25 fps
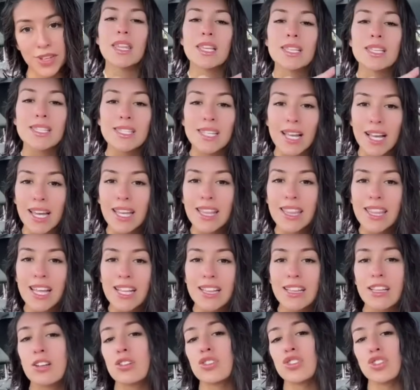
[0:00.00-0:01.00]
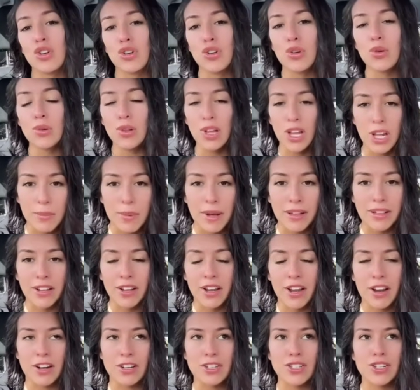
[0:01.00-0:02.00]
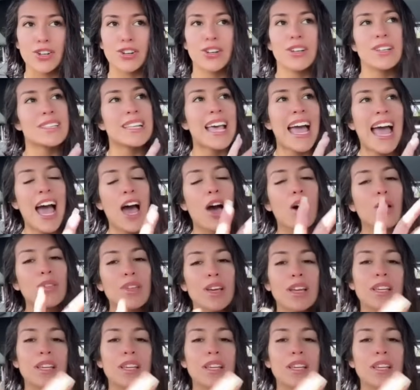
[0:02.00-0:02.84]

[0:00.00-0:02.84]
The second thing that'll show you a lot about the character is how they